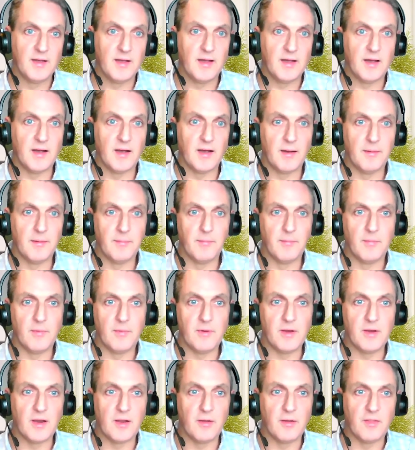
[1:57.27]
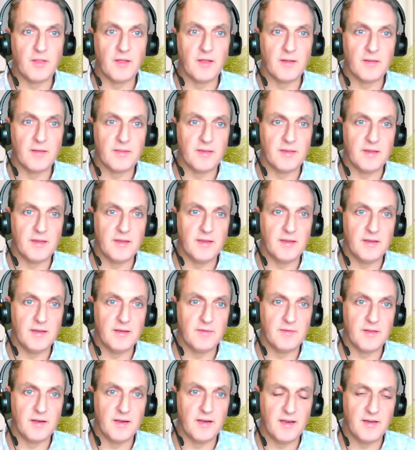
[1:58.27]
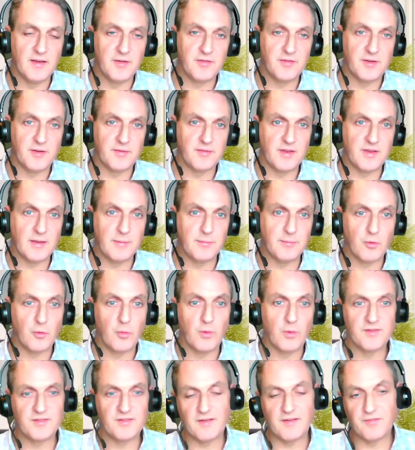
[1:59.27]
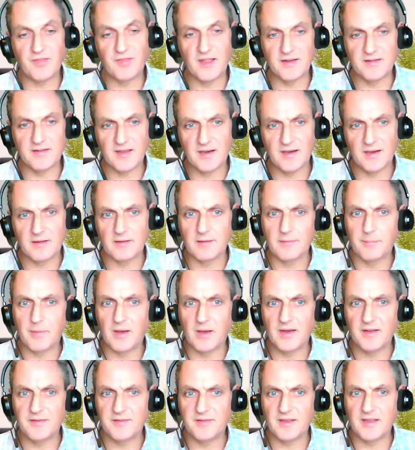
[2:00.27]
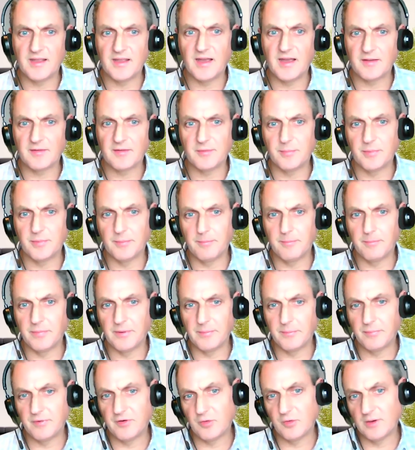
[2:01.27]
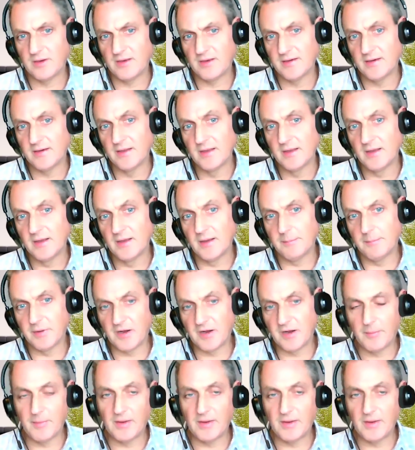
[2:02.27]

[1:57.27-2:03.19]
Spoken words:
The leadership teams always have that delicate balancing act between becoming